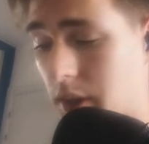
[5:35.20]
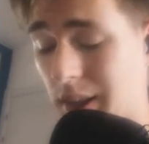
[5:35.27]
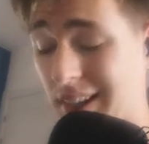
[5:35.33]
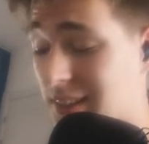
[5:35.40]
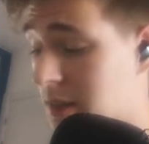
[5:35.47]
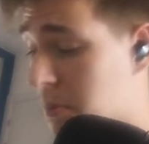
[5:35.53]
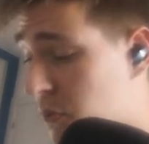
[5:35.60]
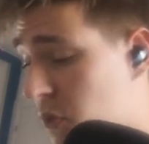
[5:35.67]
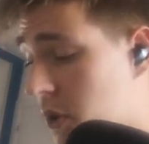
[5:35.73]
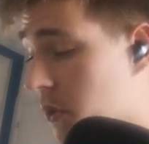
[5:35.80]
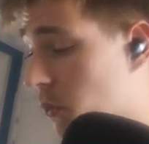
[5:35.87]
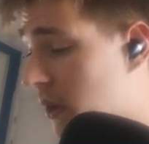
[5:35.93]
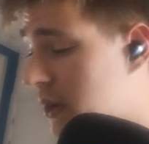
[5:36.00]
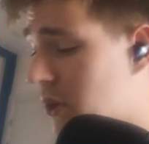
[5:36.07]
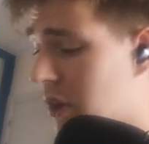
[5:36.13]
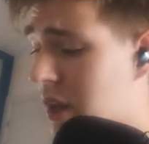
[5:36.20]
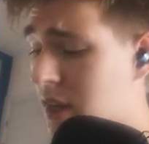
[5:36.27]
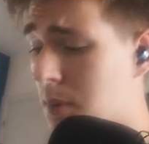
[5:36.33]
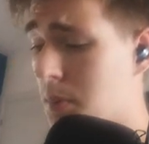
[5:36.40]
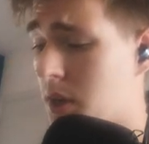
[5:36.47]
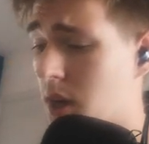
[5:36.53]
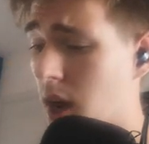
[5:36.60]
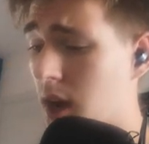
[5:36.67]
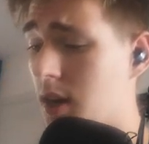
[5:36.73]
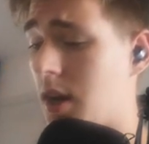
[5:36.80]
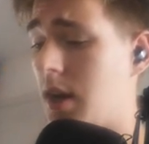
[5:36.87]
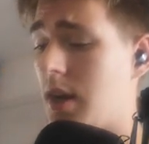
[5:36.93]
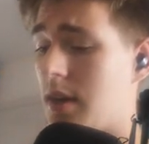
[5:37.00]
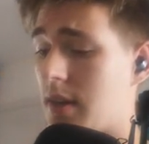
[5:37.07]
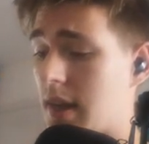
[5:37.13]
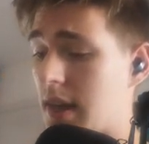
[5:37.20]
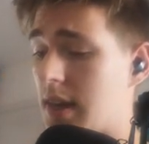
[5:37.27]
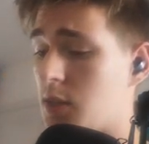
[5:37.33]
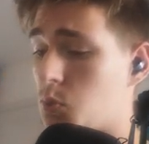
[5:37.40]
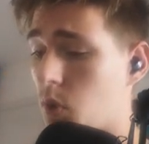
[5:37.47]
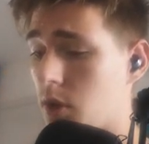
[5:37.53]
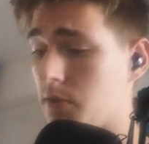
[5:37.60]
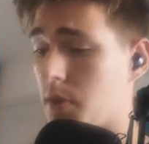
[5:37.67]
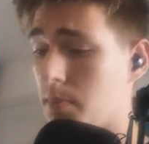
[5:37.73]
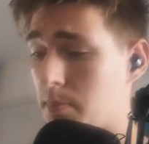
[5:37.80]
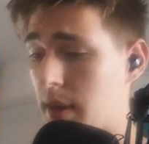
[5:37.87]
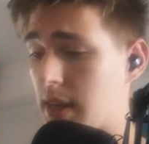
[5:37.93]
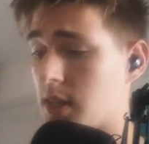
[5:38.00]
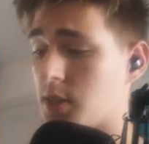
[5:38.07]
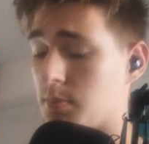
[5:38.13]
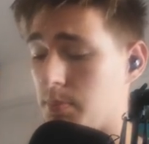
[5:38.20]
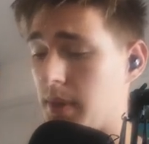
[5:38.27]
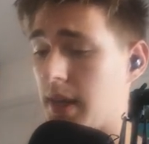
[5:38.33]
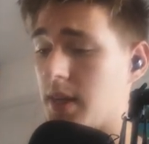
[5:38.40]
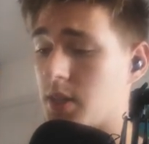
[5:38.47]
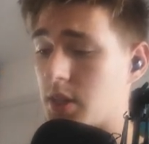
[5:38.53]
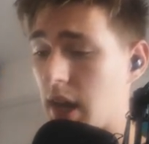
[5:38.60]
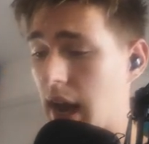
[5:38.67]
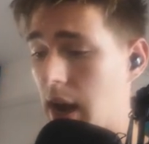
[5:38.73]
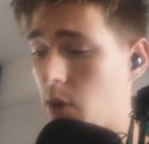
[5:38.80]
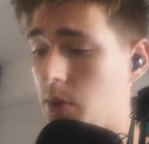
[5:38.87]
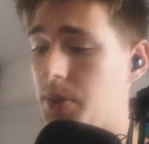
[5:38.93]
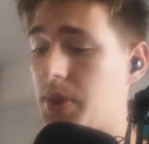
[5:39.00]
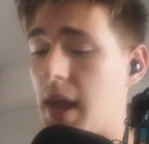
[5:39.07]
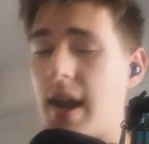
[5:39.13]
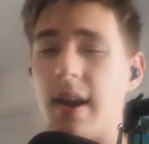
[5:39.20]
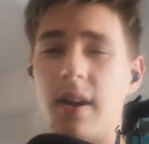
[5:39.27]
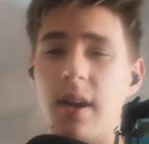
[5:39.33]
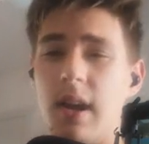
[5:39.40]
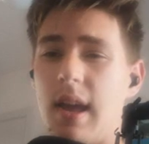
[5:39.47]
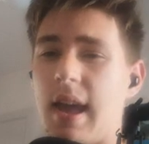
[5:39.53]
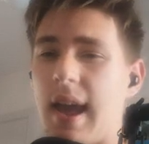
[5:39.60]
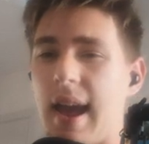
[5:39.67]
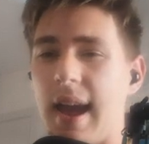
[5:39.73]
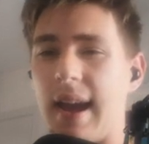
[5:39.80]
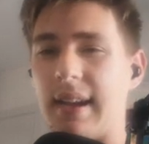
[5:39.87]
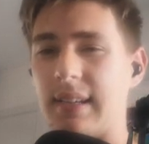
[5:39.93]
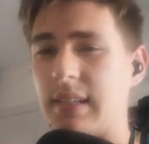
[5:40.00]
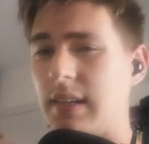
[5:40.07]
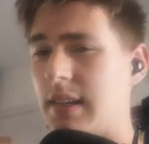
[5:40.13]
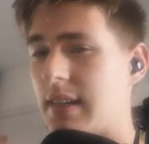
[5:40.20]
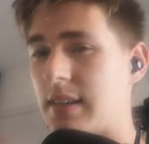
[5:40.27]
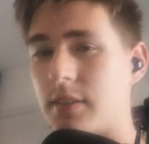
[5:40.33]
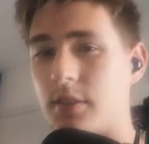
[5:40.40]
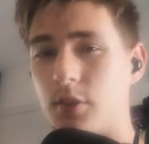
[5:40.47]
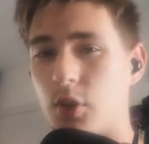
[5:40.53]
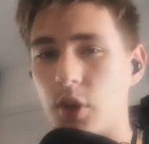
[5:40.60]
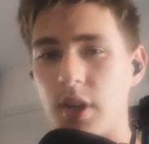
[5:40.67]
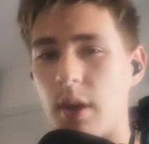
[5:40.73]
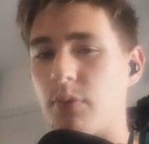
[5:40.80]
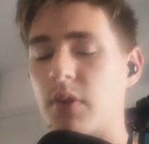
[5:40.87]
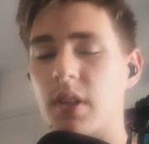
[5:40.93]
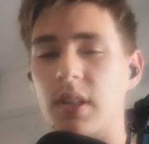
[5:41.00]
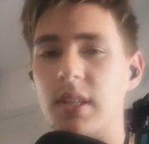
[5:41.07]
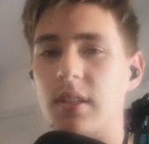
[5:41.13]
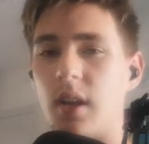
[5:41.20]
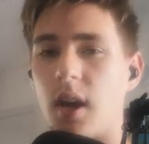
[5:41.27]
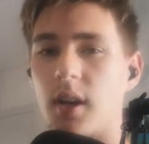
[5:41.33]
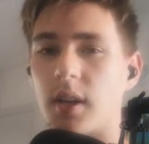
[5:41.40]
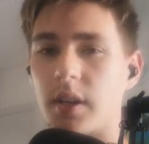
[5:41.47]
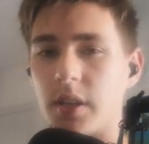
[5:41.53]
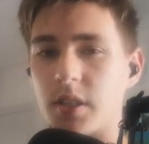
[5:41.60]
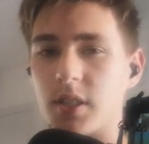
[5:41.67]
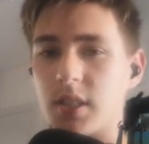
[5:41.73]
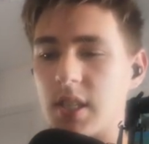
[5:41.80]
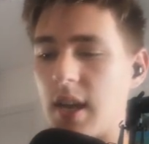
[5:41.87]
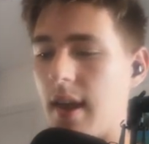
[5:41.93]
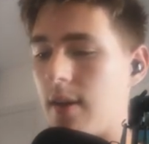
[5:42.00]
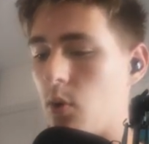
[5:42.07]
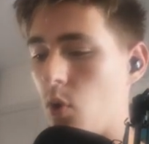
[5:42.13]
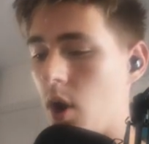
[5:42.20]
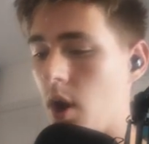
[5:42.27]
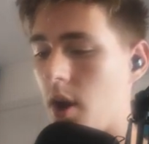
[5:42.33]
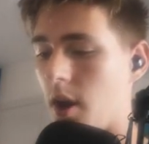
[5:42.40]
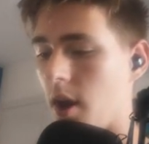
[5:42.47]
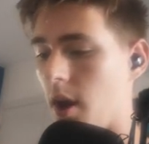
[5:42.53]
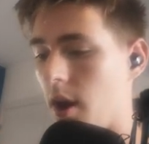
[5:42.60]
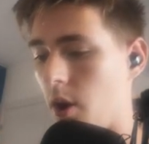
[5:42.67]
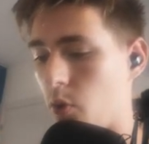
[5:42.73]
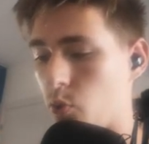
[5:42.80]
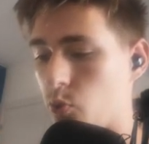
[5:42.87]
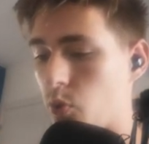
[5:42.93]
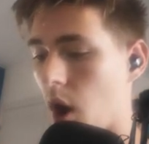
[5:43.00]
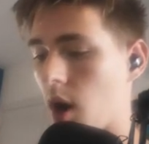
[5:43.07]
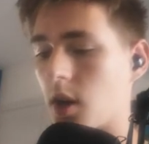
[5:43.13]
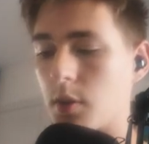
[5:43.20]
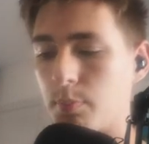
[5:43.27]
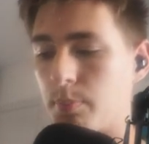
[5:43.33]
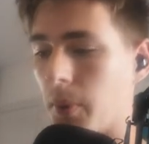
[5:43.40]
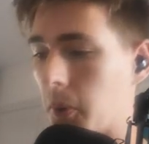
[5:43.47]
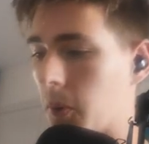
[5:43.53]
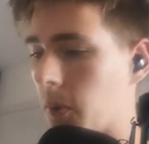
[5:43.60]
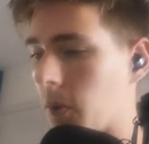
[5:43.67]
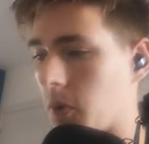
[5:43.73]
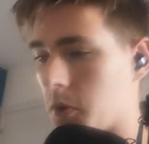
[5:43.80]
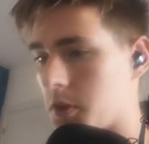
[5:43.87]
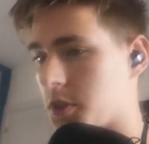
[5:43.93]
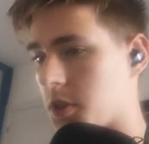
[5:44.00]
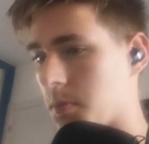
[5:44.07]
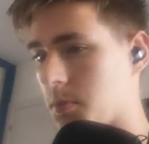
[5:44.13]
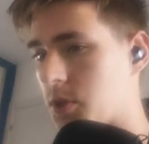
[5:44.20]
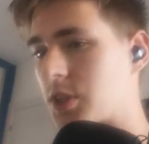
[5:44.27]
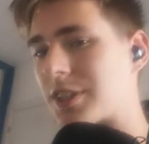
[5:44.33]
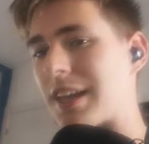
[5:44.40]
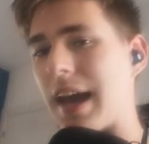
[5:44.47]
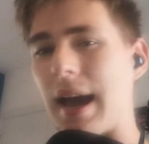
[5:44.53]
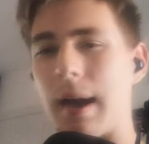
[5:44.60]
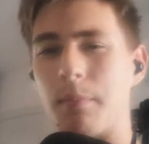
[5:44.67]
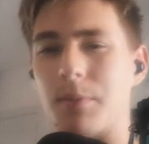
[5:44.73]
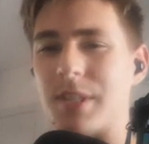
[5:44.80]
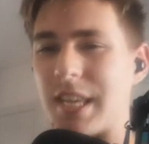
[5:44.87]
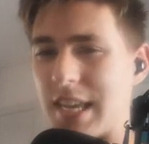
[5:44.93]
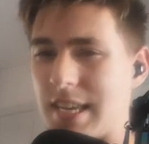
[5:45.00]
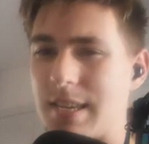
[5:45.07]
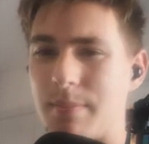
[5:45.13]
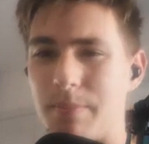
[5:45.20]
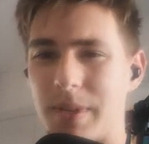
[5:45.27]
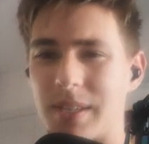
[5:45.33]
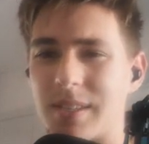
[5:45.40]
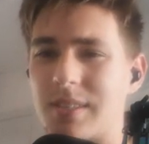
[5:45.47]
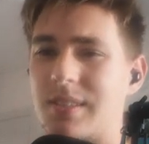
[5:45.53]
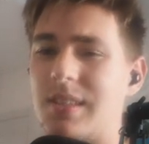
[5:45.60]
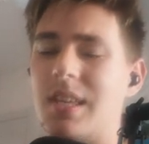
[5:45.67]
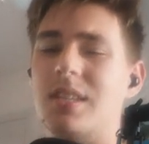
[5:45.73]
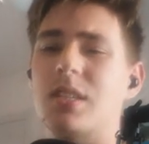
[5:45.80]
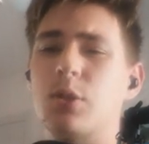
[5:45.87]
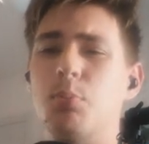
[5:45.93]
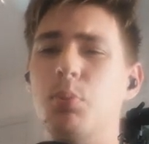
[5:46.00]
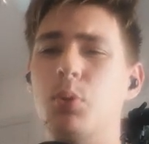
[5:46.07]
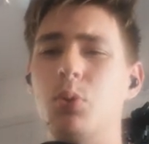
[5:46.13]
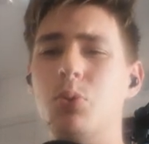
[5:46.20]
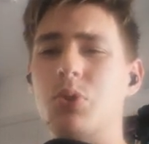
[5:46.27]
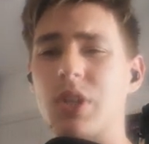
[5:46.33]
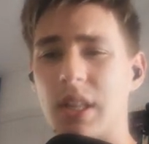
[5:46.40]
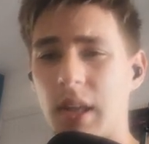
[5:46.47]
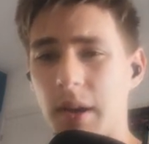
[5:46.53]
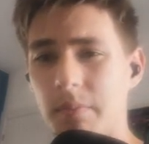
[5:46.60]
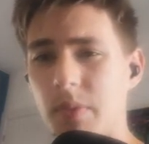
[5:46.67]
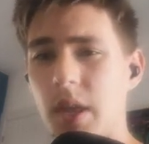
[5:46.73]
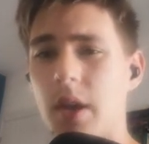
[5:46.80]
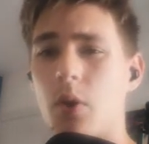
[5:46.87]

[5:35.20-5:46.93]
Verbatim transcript: like I said before, whether you like them or not, it is one of the biggest players out there, and you're definitely not going to see a uh, rug pull or some scam team because this is Bluezilla.